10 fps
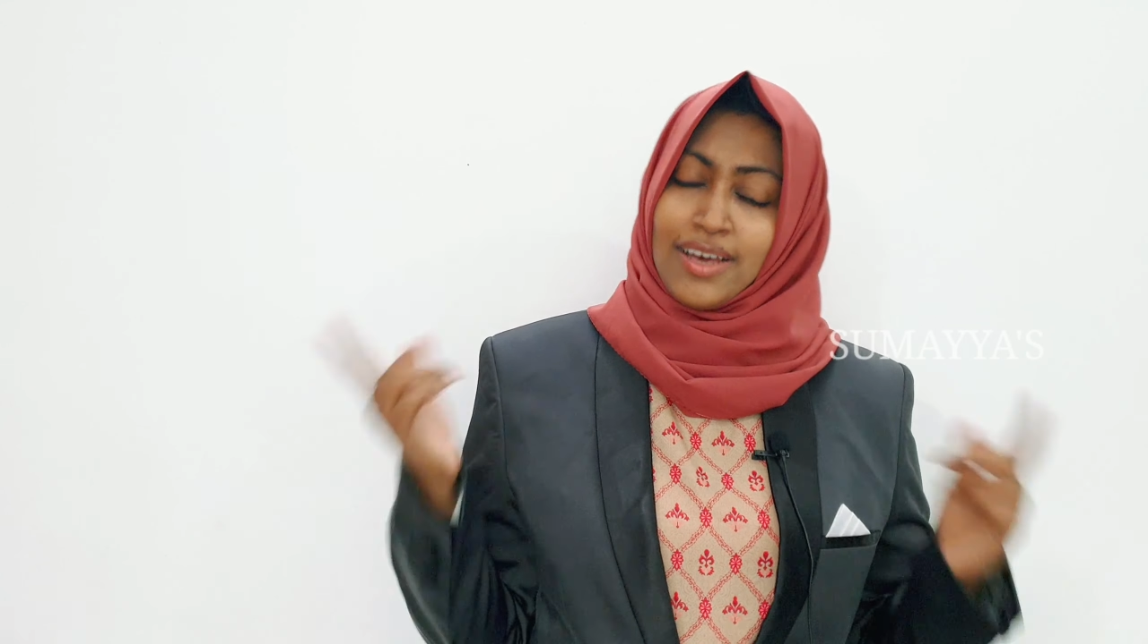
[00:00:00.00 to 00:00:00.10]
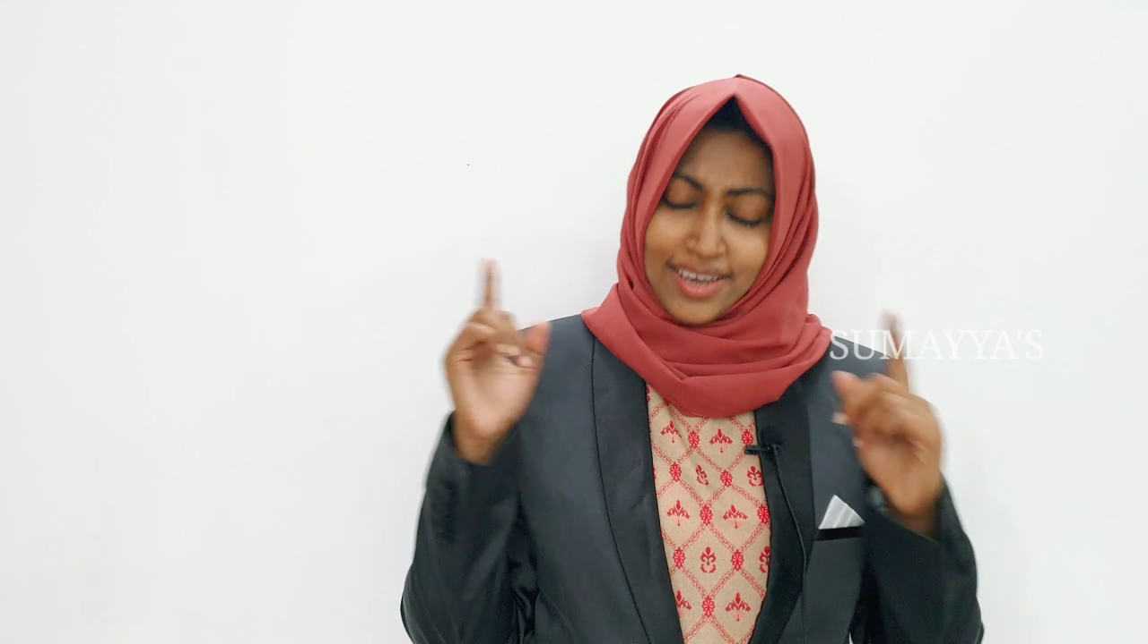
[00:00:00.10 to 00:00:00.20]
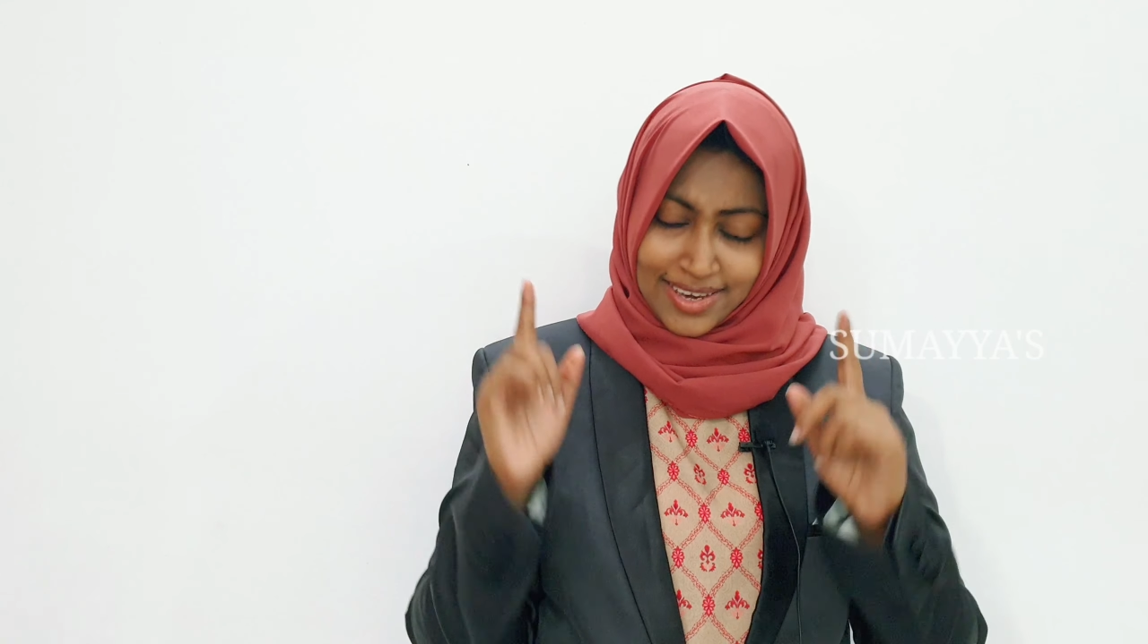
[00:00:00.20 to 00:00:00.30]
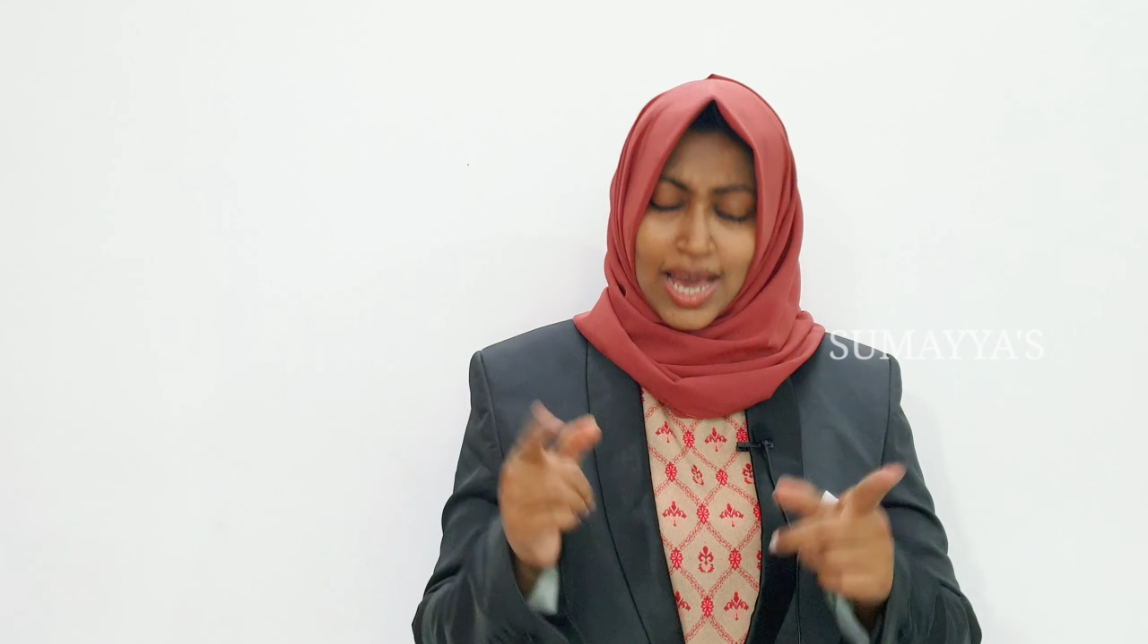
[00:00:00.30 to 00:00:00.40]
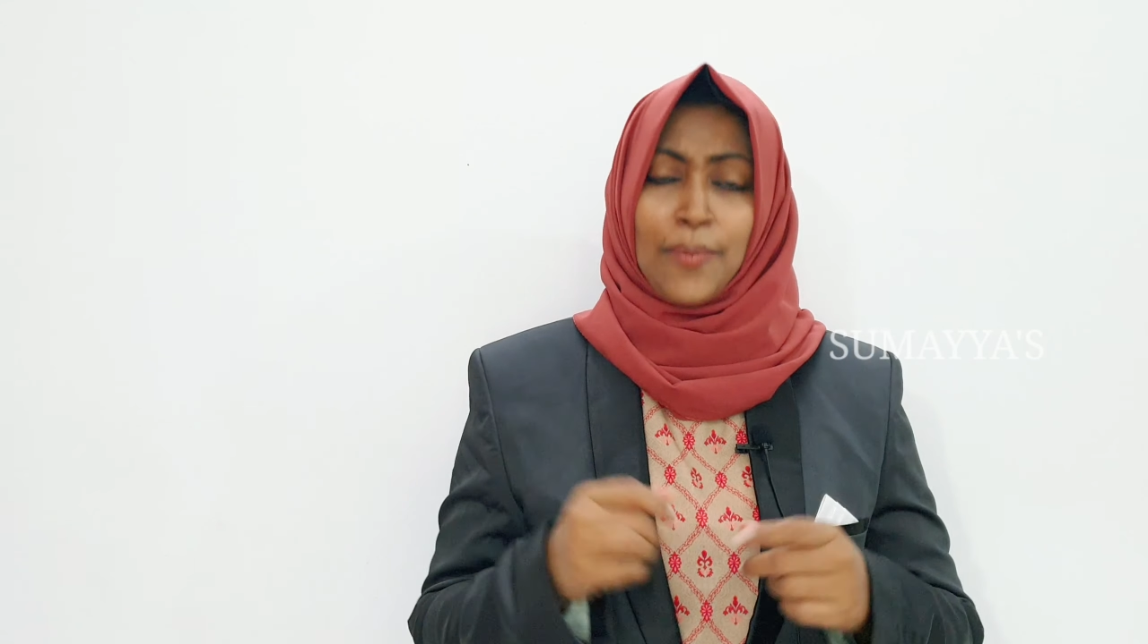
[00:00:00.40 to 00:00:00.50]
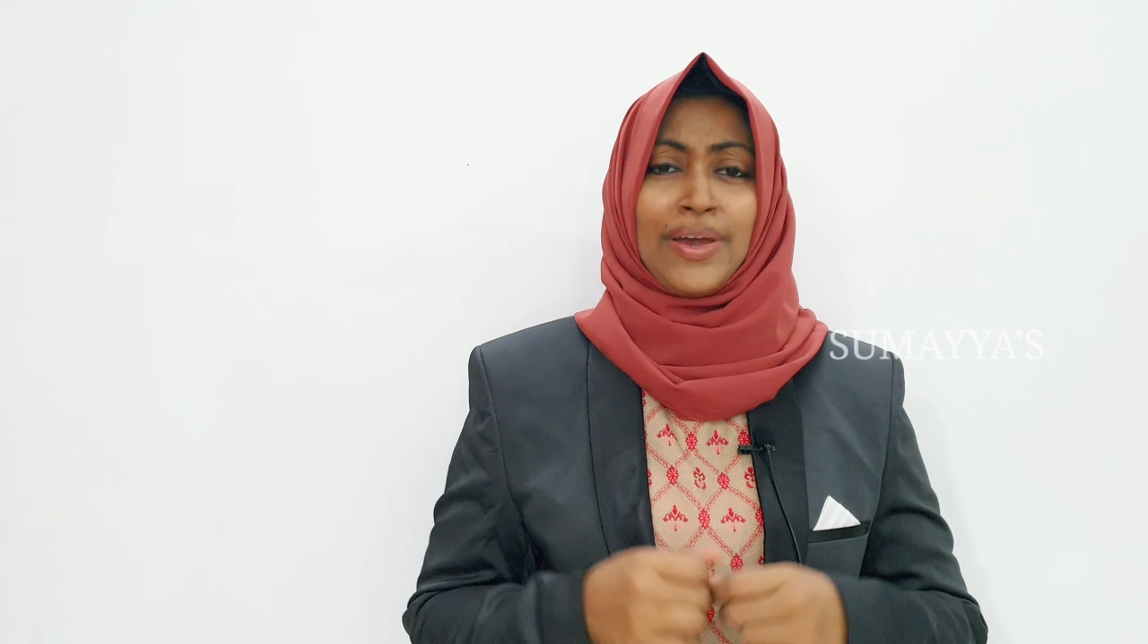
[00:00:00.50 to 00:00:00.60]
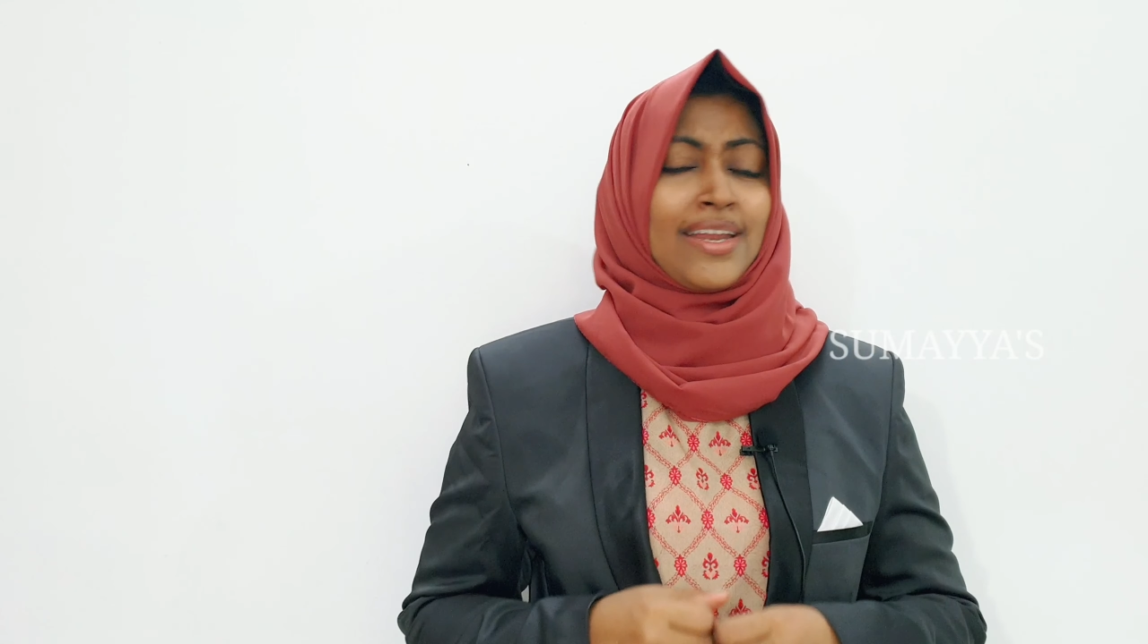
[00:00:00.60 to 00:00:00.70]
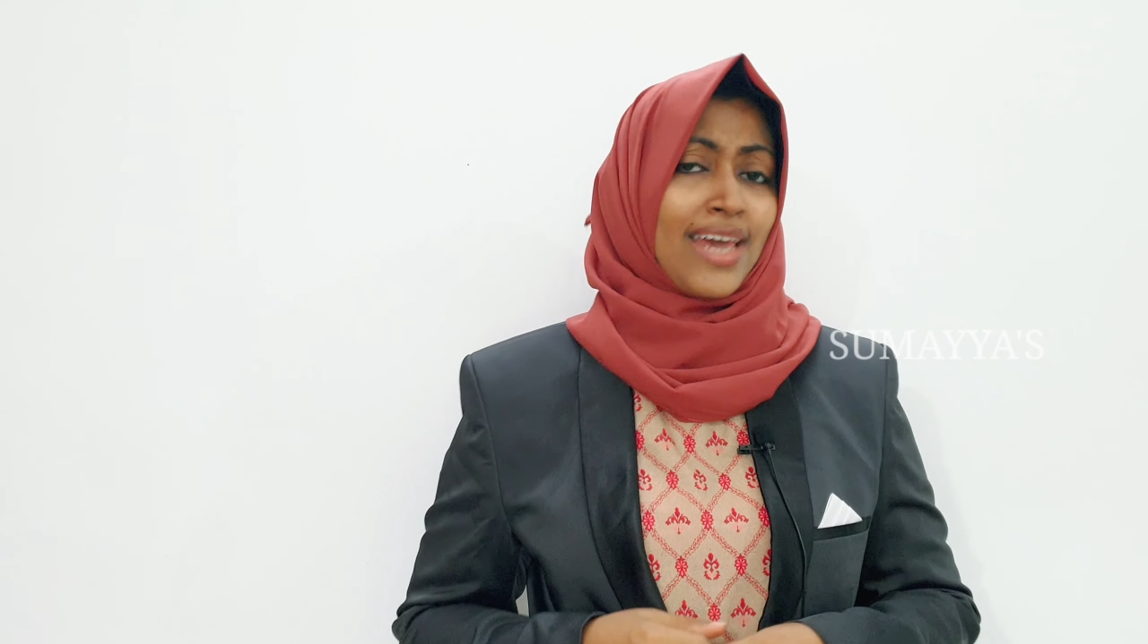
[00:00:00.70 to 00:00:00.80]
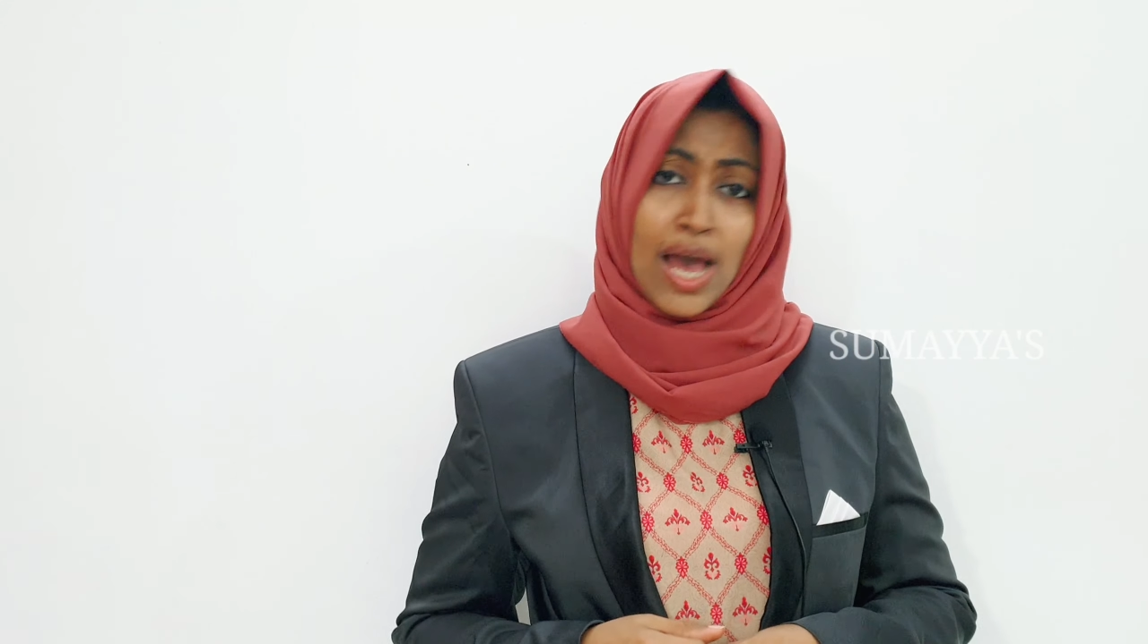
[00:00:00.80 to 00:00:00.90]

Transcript: Yep, it